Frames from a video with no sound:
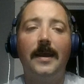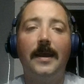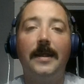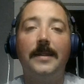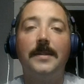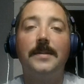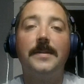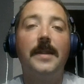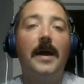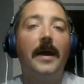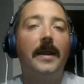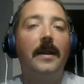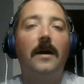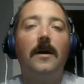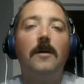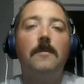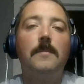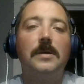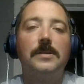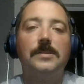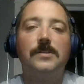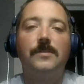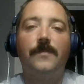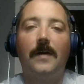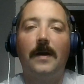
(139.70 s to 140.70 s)
Not all
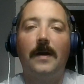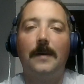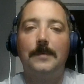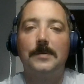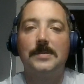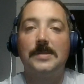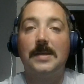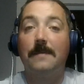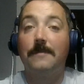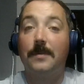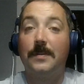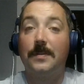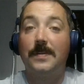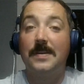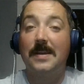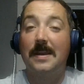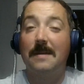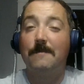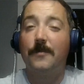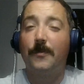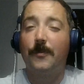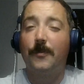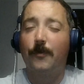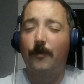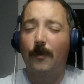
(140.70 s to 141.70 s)
muscle fibers have the same
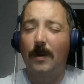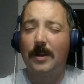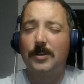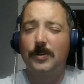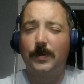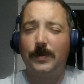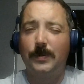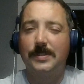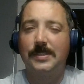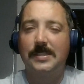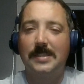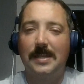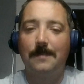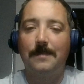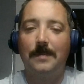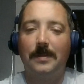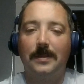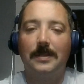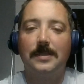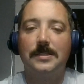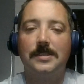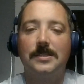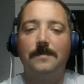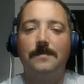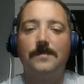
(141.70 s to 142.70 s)
threshold
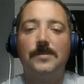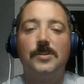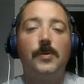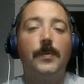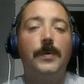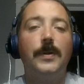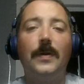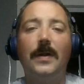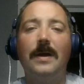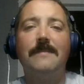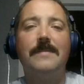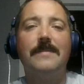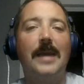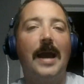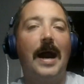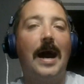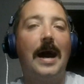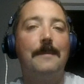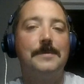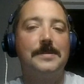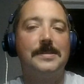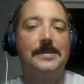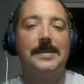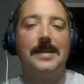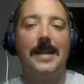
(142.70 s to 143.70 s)
stimulus, so we don't have the
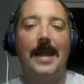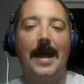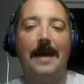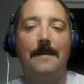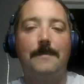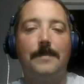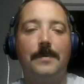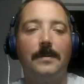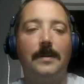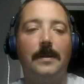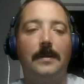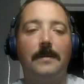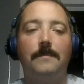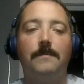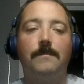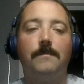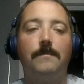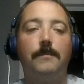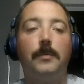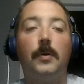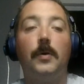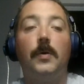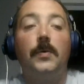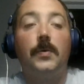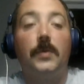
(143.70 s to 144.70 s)
opposite happen and
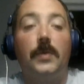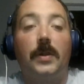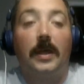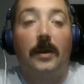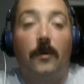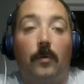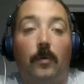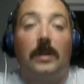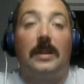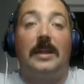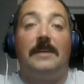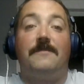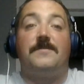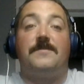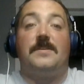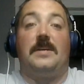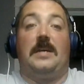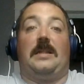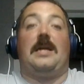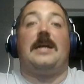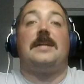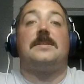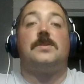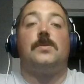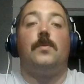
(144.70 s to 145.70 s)
pull like we're lifting
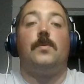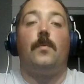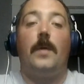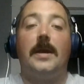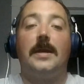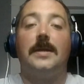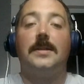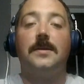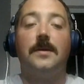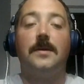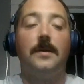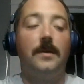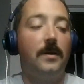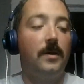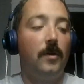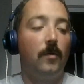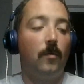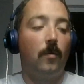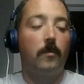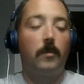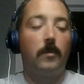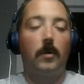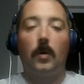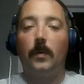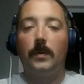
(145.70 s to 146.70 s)
lots of weight
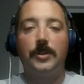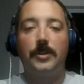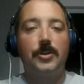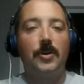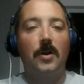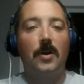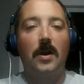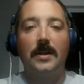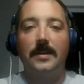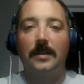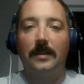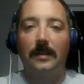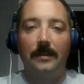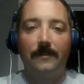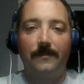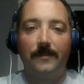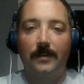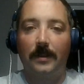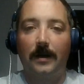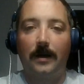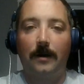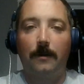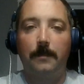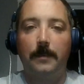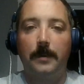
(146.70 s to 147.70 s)
when we're only trying to lift a
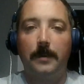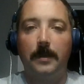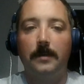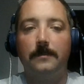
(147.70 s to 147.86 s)
cup.